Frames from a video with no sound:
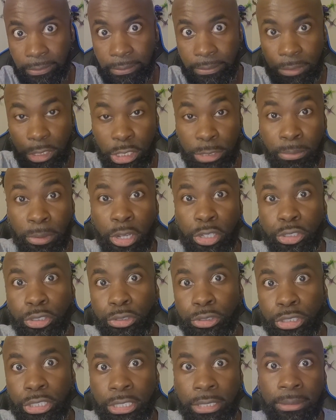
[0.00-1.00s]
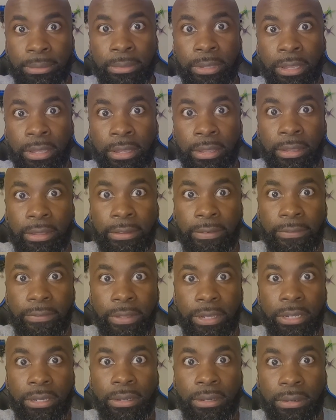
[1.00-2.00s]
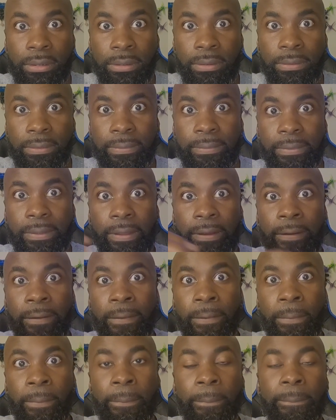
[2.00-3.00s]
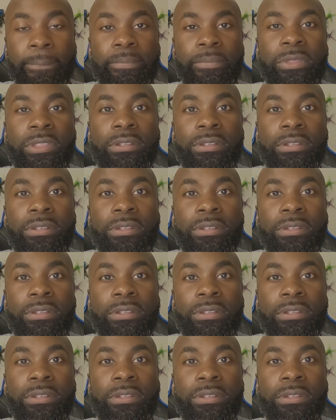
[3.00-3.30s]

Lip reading: / sponsorship video. I